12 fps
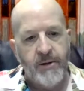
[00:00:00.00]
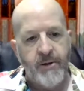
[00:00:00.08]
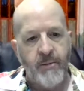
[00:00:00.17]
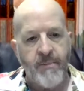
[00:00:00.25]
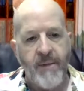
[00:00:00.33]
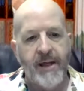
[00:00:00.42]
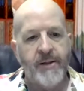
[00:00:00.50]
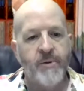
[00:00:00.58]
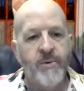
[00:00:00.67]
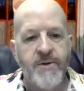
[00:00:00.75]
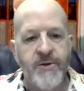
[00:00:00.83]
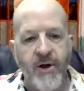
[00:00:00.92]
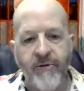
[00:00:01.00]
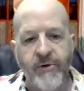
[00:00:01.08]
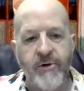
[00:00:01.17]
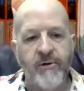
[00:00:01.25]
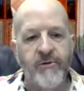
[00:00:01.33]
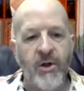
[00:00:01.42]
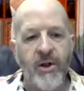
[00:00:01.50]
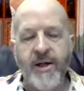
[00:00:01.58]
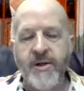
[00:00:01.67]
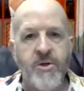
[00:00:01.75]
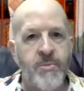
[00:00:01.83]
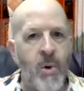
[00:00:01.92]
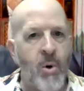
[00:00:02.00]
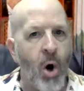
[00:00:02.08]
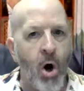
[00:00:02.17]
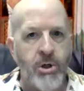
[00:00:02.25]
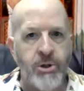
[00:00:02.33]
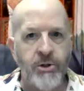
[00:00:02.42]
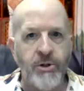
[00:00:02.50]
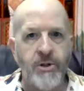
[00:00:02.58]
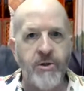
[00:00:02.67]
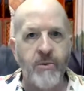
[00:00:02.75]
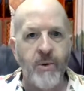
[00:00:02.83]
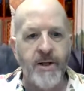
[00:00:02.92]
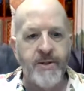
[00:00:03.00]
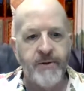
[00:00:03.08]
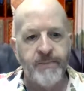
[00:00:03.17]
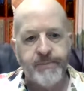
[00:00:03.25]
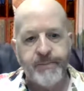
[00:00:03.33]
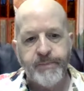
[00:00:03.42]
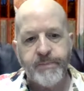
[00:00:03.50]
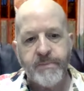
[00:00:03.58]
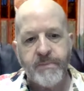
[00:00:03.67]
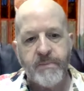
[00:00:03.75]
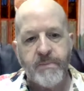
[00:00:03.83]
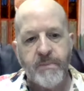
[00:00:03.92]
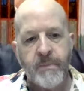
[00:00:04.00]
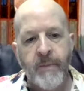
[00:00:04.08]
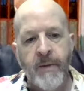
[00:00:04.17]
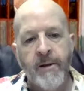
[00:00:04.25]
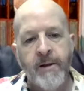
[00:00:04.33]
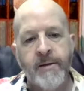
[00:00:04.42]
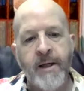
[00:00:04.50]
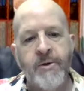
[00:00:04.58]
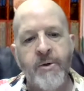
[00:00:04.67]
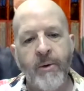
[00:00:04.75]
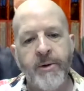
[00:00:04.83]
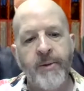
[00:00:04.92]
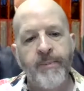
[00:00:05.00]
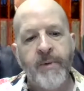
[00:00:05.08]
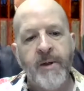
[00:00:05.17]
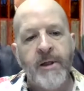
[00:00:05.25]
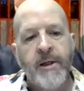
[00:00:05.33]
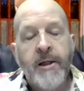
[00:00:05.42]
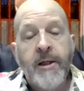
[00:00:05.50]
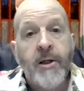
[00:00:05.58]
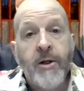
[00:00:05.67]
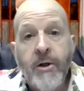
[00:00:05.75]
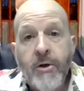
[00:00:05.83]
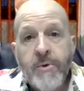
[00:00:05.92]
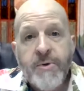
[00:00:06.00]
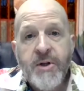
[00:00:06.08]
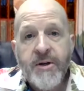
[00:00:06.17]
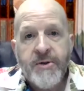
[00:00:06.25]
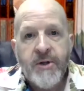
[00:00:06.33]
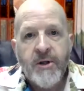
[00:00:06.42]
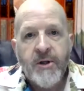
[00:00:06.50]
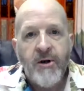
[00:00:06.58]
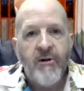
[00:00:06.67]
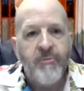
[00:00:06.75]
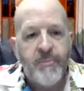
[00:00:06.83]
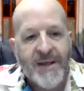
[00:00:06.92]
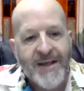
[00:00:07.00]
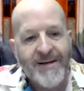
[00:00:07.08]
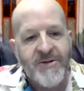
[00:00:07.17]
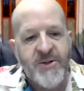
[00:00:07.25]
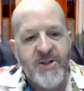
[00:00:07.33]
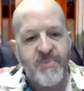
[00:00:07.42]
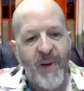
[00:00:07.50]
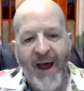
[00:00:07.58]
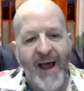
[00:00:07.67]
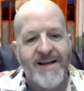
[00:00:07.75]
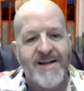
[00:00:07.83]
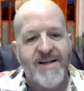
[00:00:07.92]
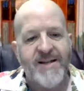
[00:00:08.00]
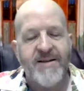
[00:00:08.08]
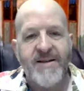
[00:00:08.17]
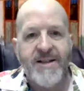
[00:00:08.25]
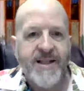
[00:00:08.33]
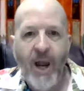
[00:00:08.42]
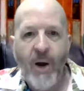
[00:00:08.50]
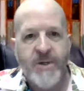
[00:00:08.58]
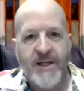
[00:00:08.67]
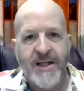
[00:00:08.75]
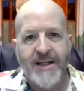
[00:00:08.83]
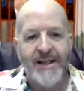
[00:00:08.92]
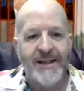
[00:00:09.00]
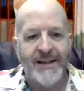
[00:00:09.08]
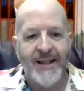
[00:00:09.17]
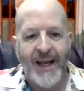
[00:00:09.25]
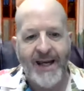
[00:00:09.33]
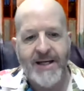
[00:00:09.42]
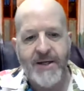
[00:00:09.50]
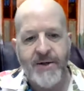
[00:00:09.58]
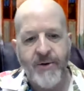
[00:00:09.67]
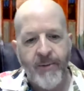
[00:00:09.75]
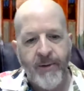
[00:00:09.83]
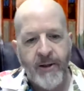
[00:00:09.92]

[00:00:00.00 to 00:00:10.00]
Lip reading: "The man who is governor of the land spoke harshly to us," they told him. "He accused us of being spies scouting the land.